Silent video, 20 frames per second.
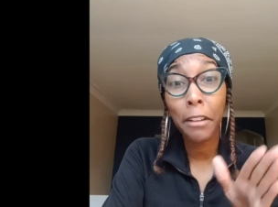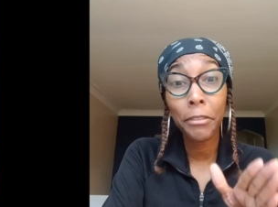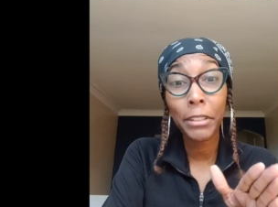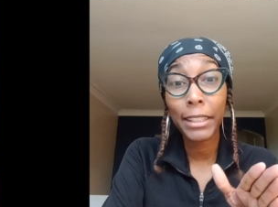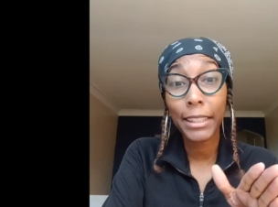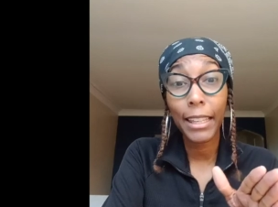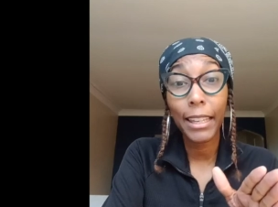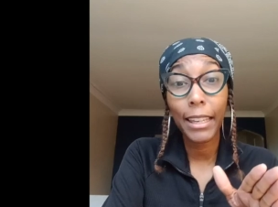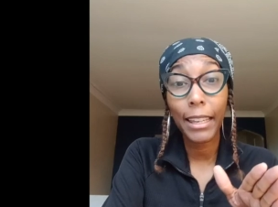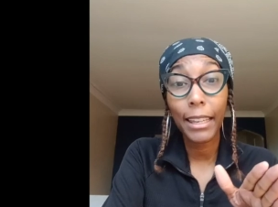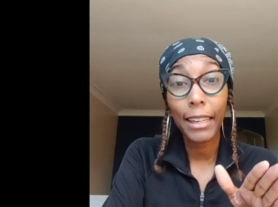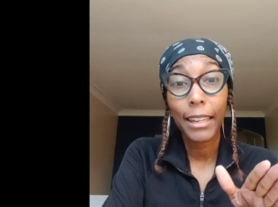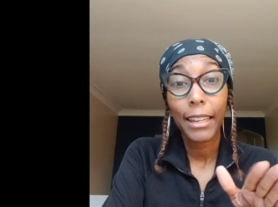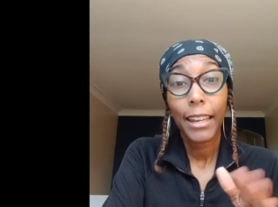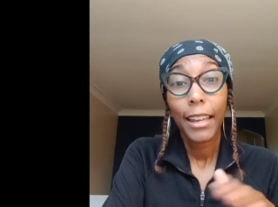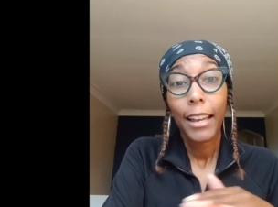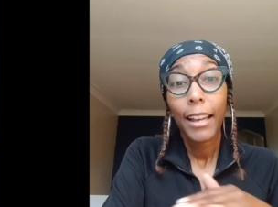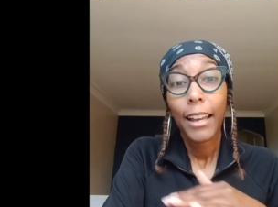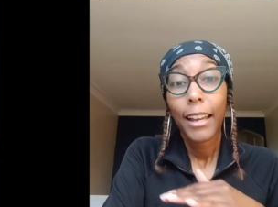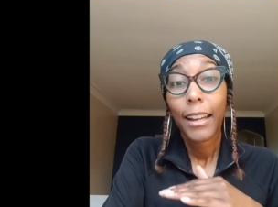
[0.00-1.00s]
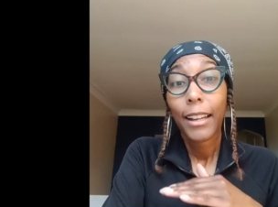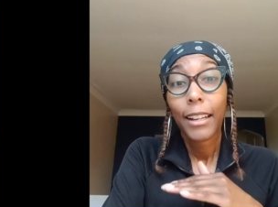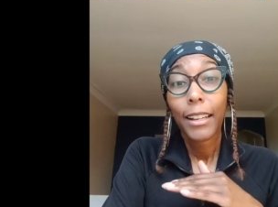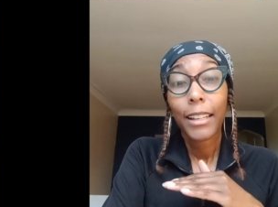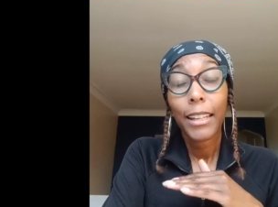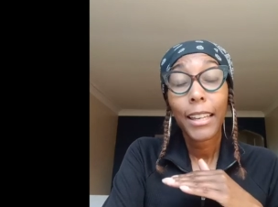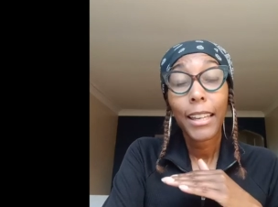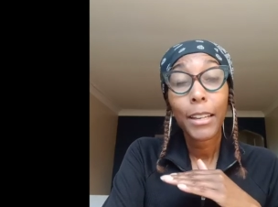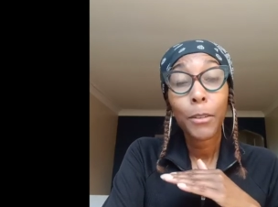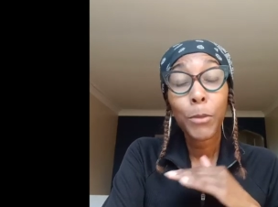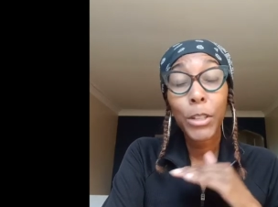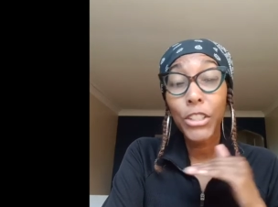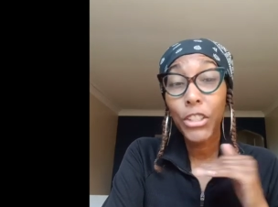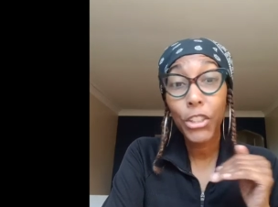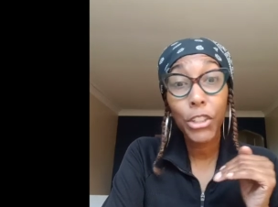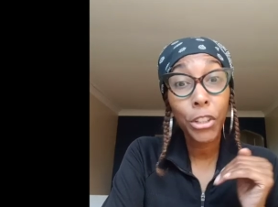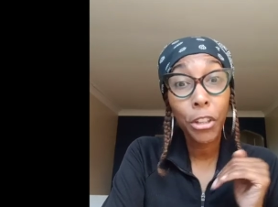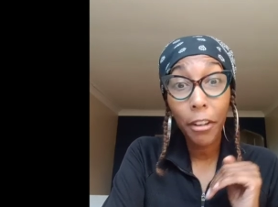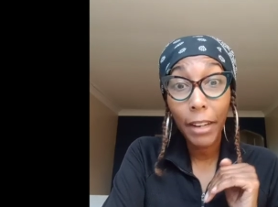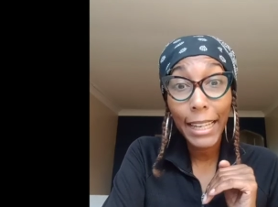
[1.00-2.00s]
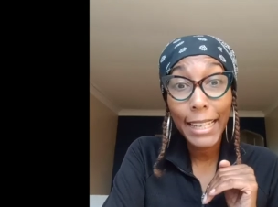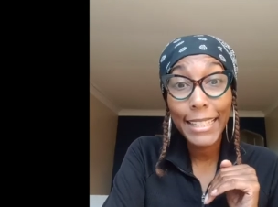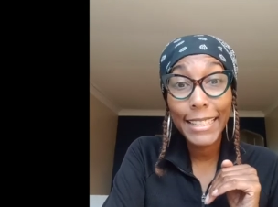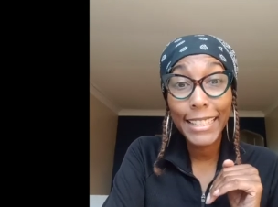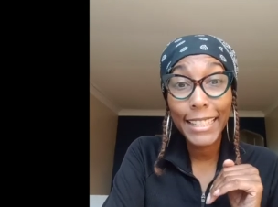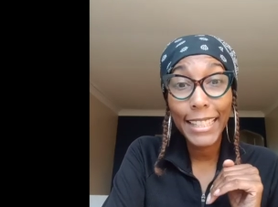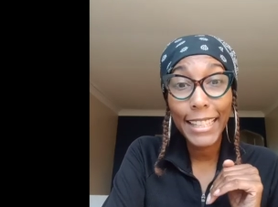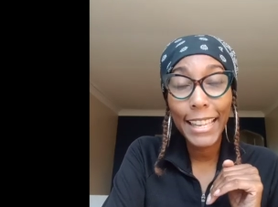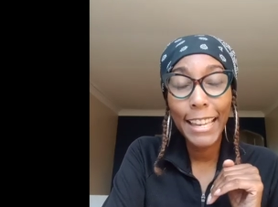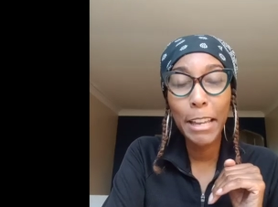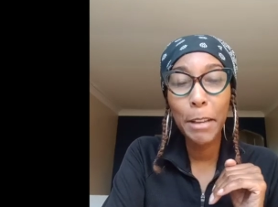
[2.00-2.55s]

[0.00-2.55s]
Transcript: everything which is crazy,